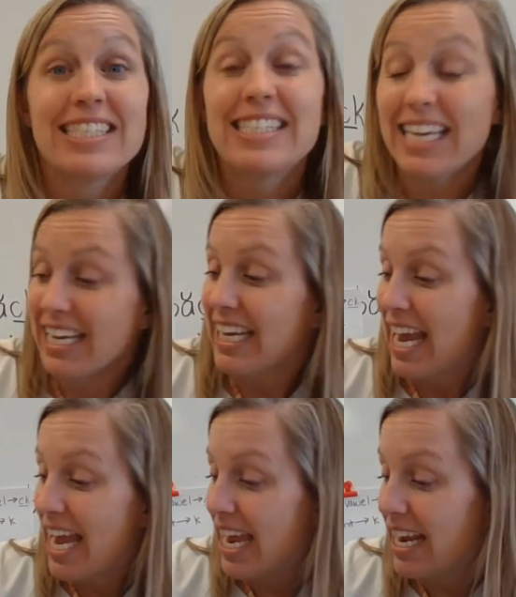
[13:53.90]
CK.
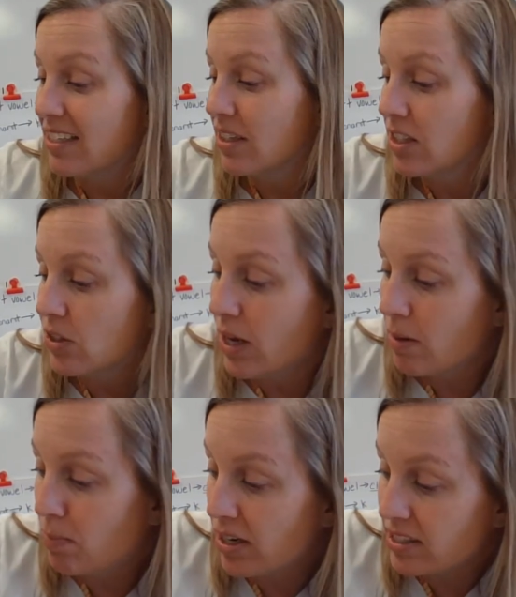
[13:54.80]
So let's go ahead
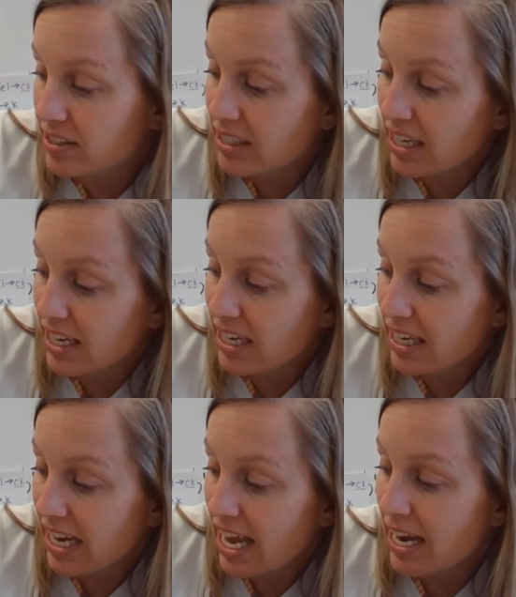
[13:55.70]
and put a CK.